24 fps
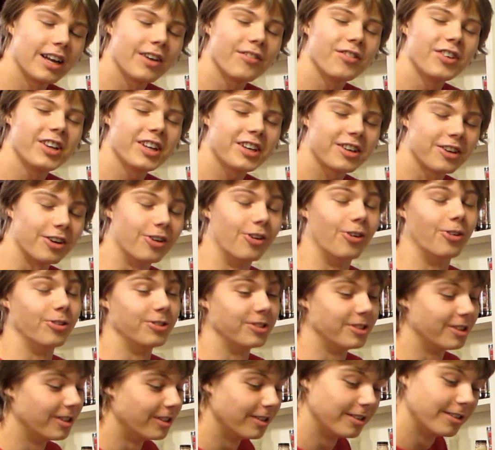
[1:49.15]
oven it
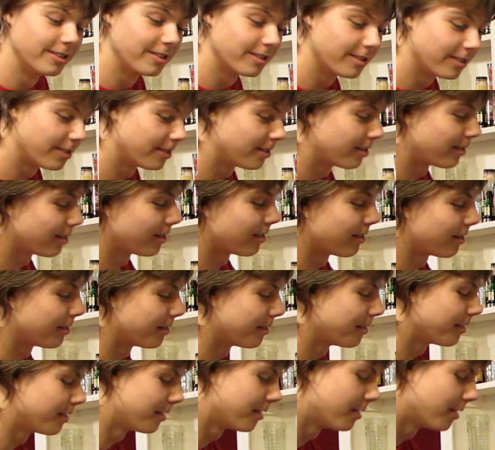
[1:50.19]
goes. I no longer
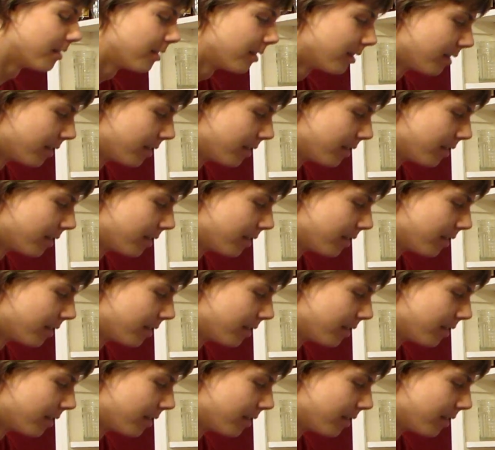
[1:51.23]
want to chew